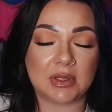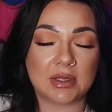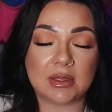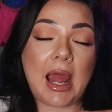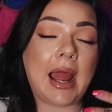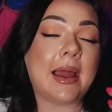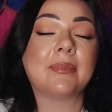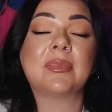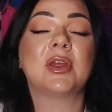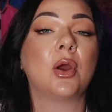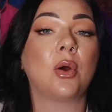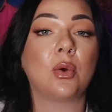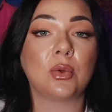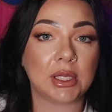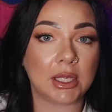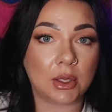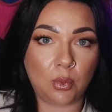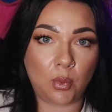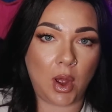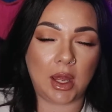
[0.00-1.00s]
I'm the
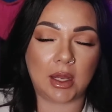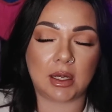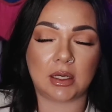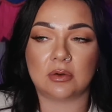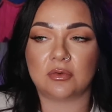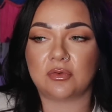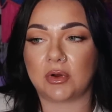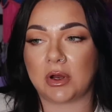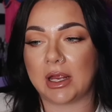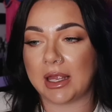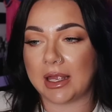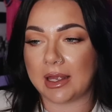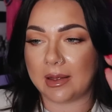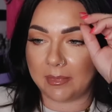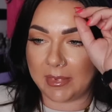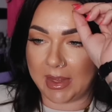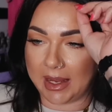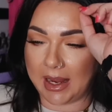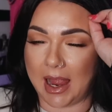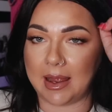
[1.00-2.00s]
only one for
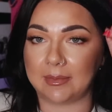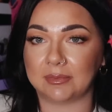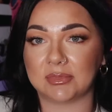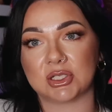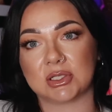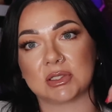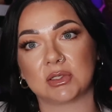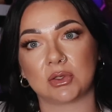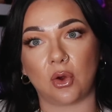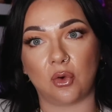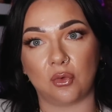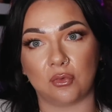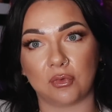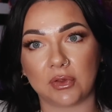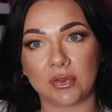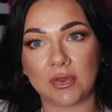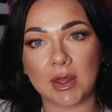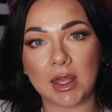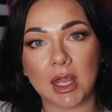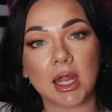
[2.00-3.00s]
him. Like, I'm just
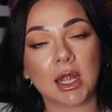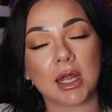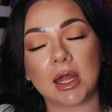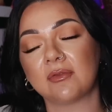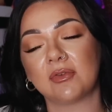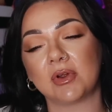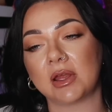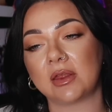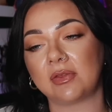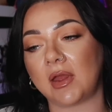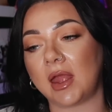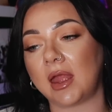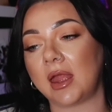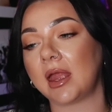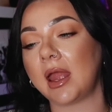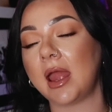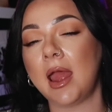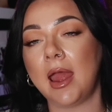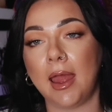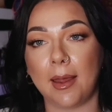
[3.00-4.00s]
overthinking
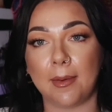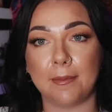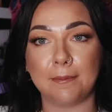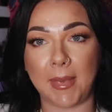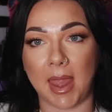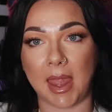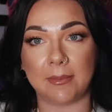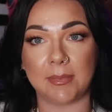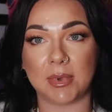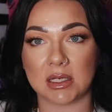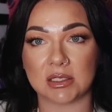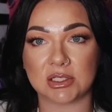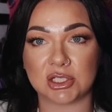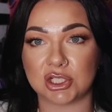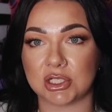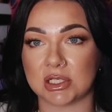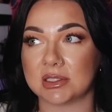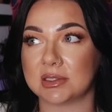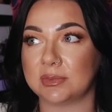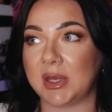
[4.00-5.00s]
everything. Maybe it's
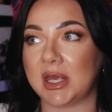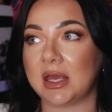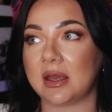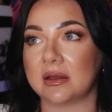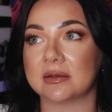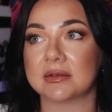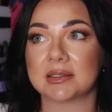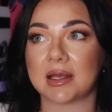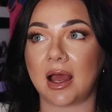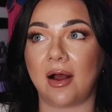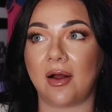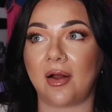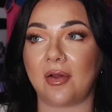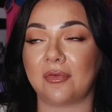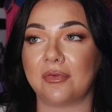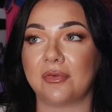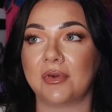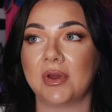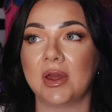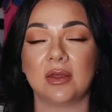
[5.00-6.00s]
just because
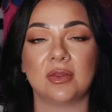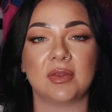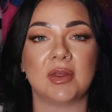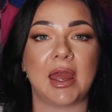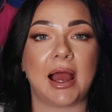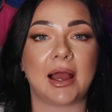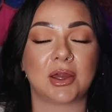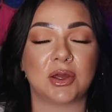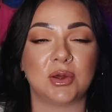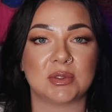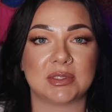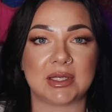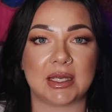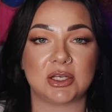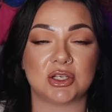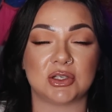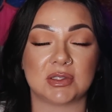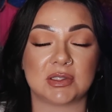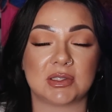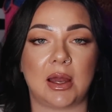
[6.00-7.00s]
of the
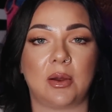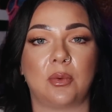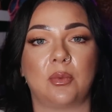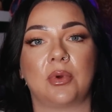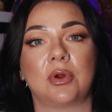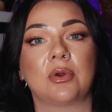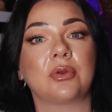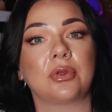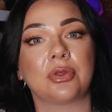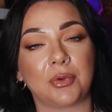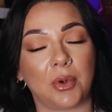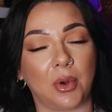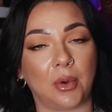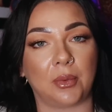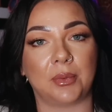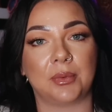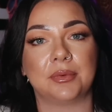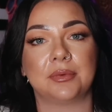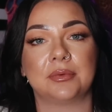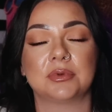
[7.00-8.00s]
accusations that were
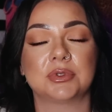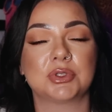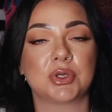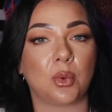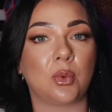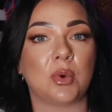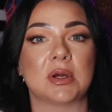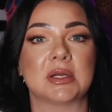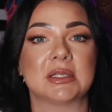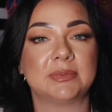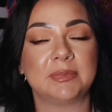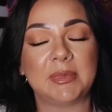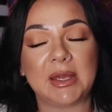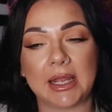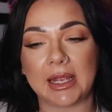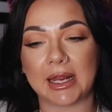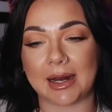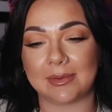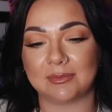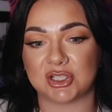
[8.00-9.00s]
thrown towards
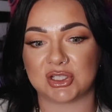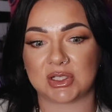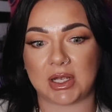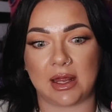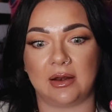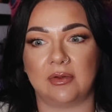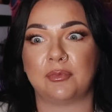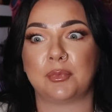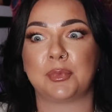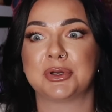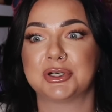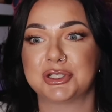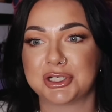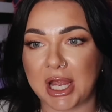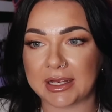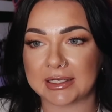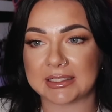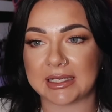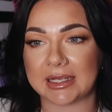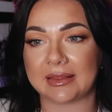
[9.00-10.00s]
me, and I'm just kind of
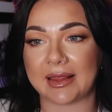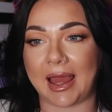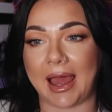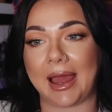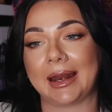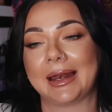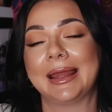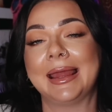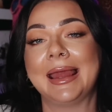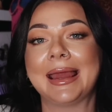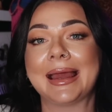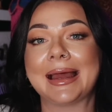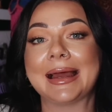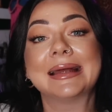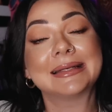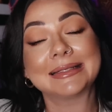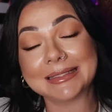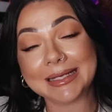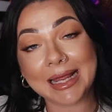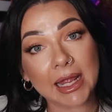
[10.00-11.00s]
projecting that.
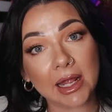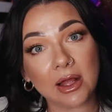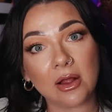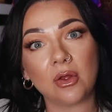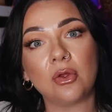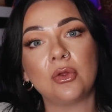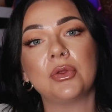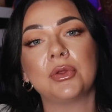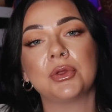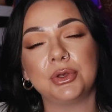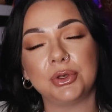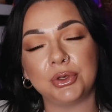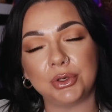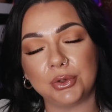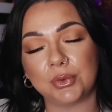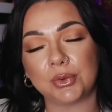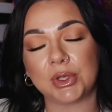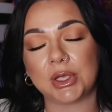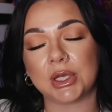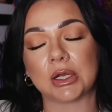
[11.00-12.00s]
Until
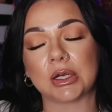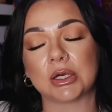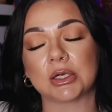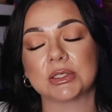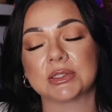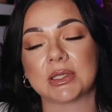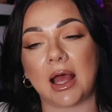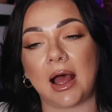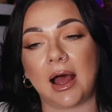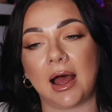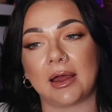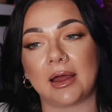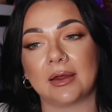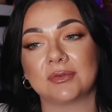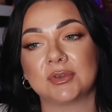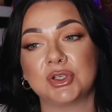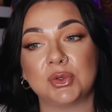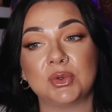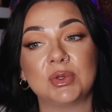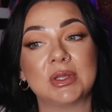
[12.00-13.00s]
New Year's
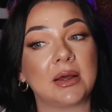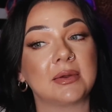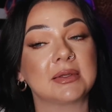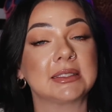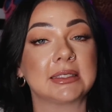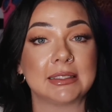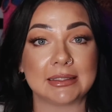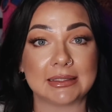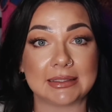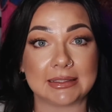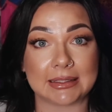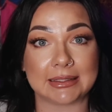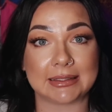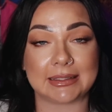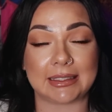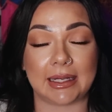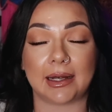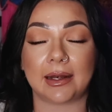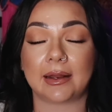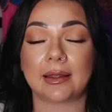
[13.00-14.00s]

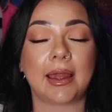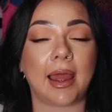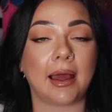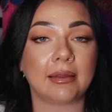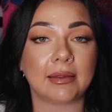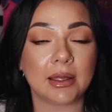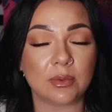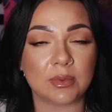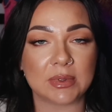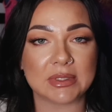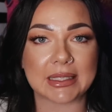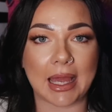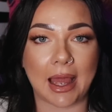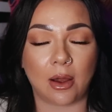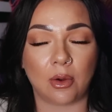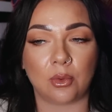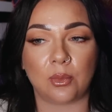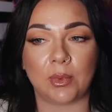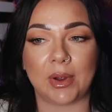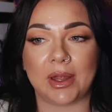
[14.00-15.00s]
2016, Kelly was
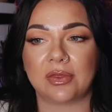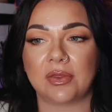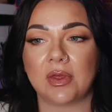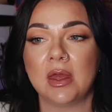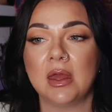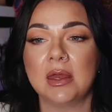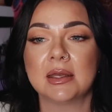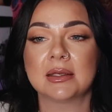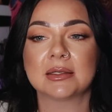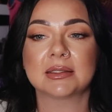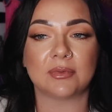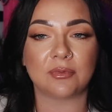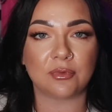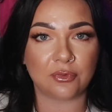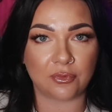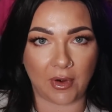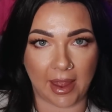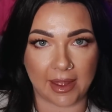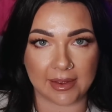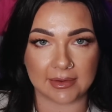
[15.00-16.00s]
out with some
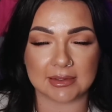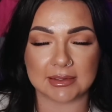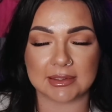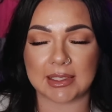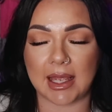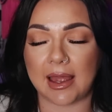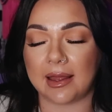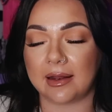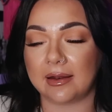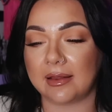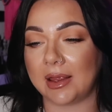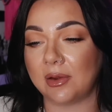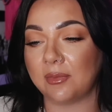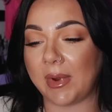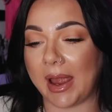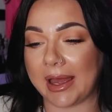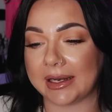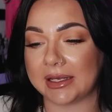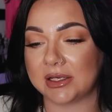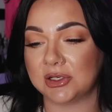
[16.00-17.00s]
friends, and they
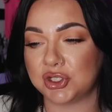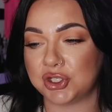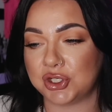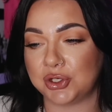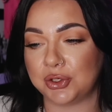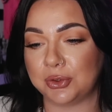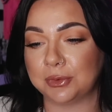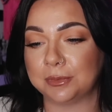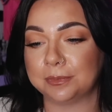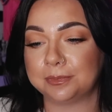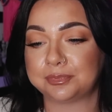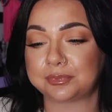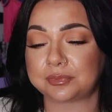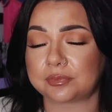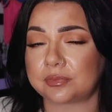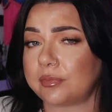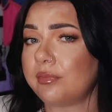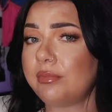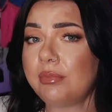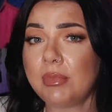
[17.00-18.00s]
ran into
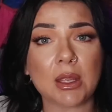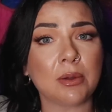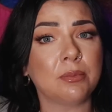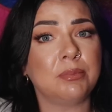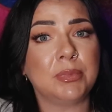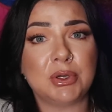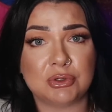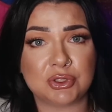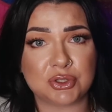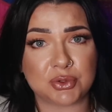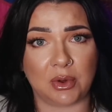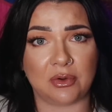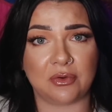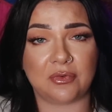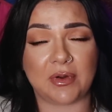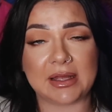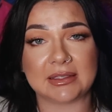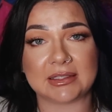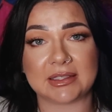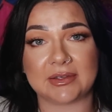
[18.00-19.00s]
mutual
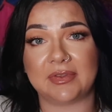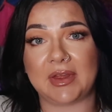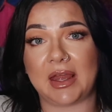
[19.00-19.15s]
friends of